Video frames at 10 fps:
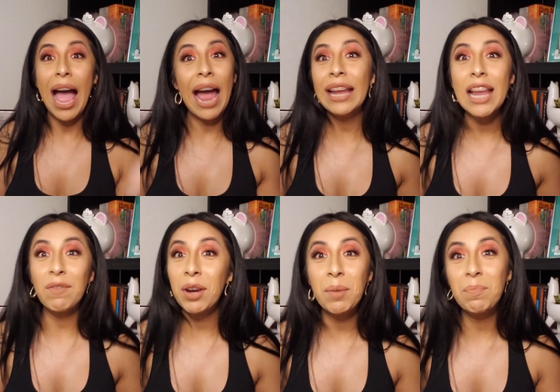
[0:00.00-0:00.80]
I
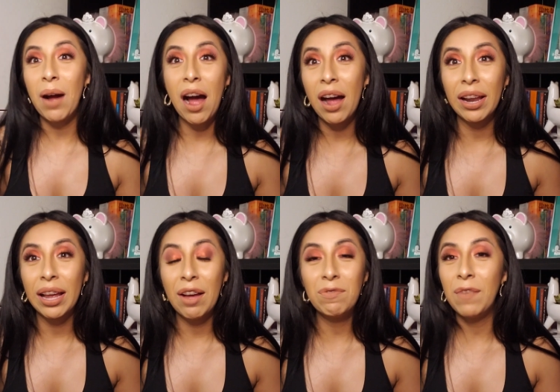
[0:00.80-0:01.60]
never bought
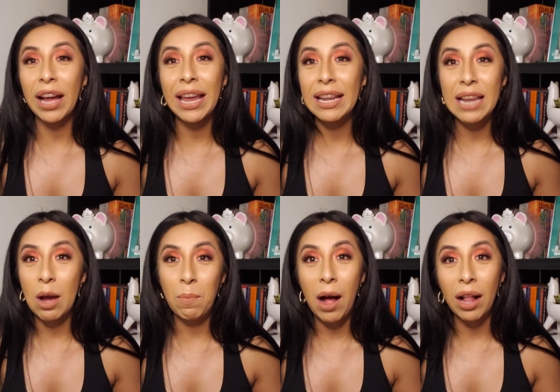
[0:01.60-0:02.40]
a fucking
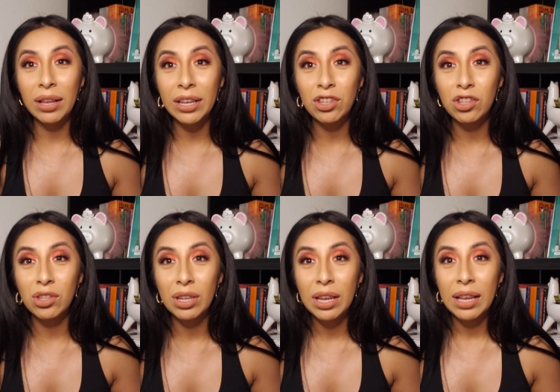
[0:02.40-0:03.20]
nail polish
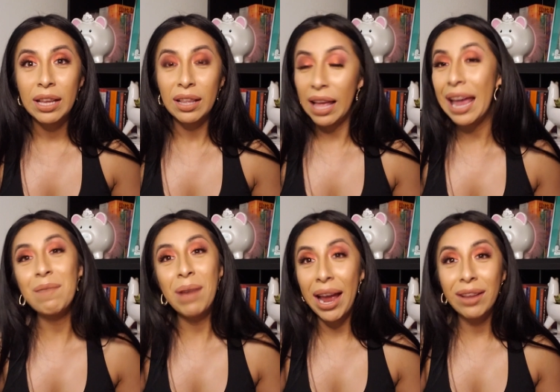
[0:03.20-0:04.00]

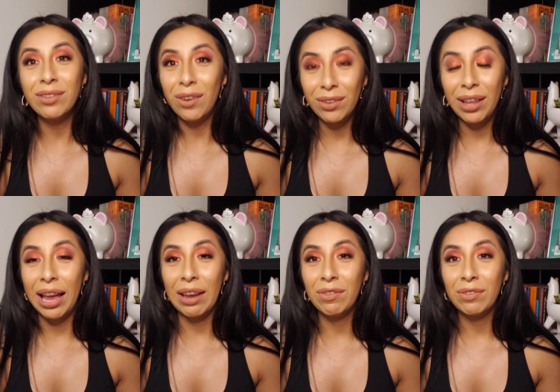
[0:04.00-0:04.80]
in my adult
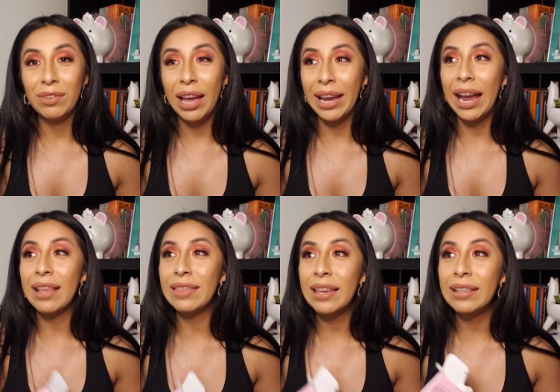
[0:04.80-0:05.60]
life. Like,
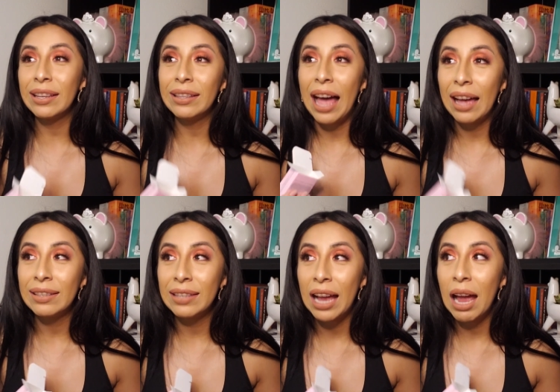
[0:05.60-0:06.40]
I think the
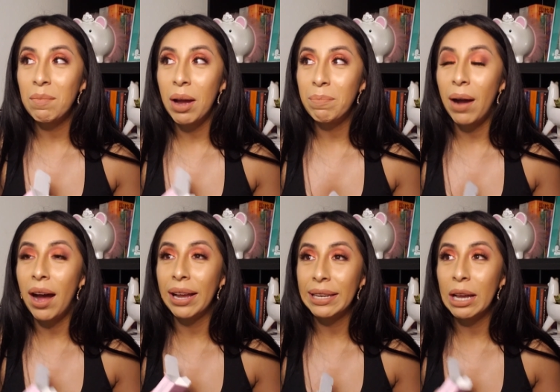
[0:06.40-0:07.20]
last time I
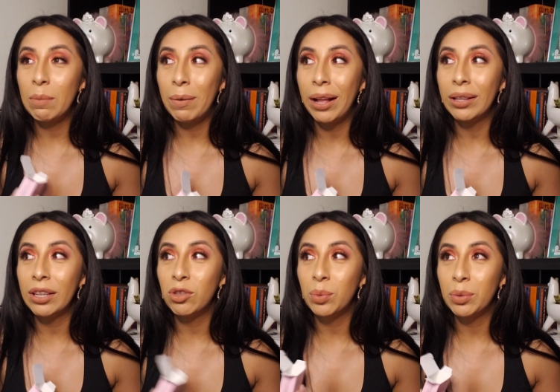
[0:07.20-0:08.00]
bought a nail
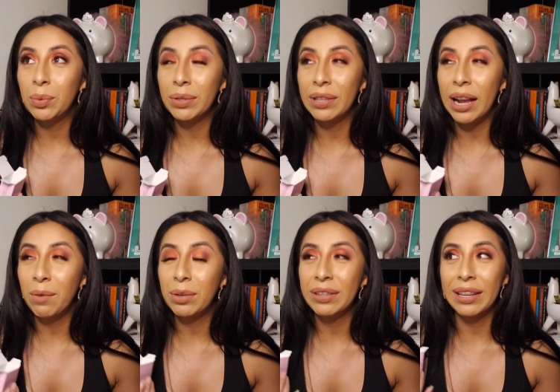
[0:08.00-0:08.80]
polish was I
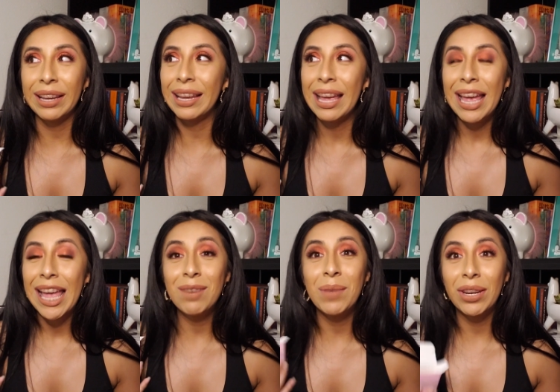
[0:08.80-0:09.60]
was like
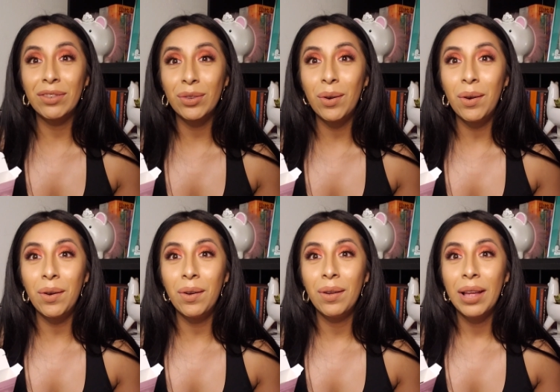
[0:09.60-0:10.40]
in middle
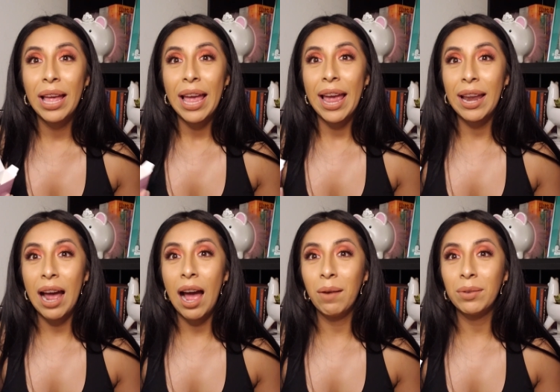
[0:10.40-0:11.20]
school, and
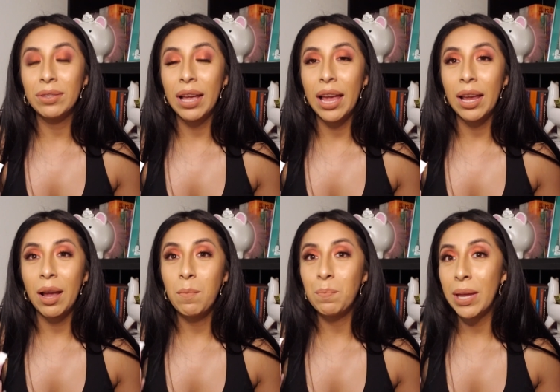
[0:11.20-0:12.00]
I was like
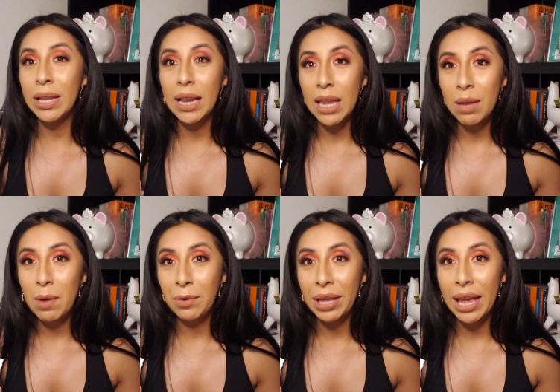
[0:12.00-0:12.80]
being an
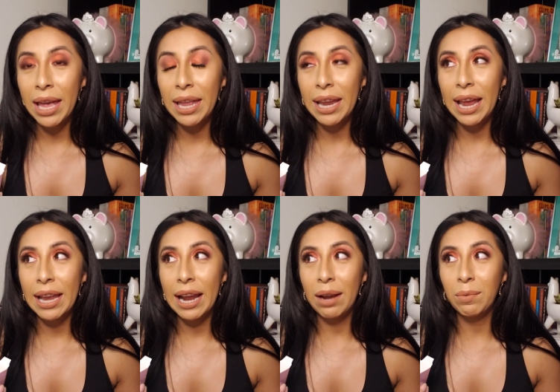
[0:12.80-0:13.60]
emo kid,
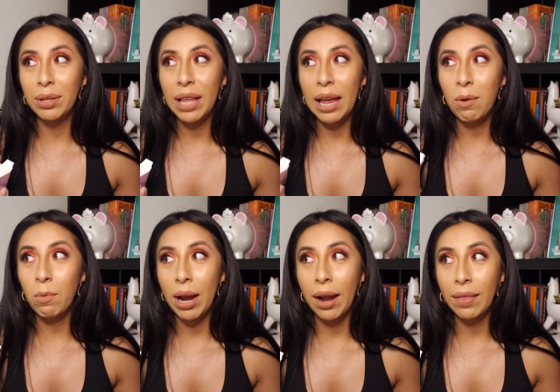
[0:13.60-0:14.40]
and I would like
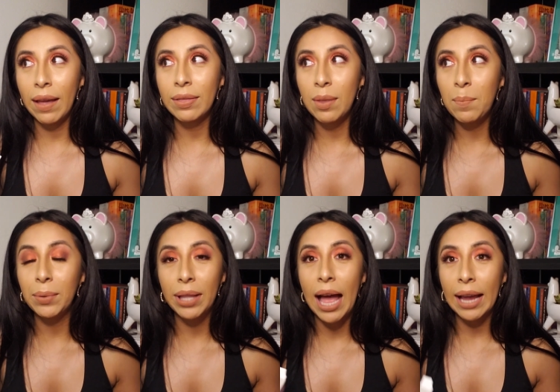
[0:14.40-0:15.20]
wear like the
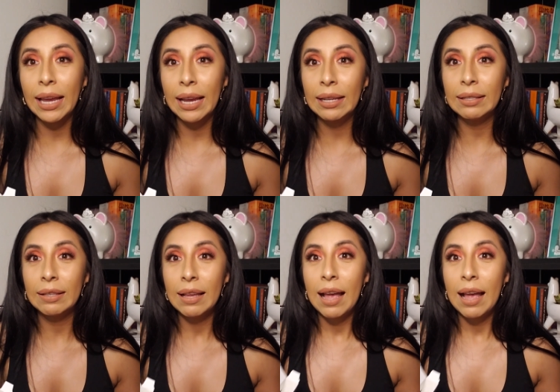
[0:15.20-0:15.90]
blackest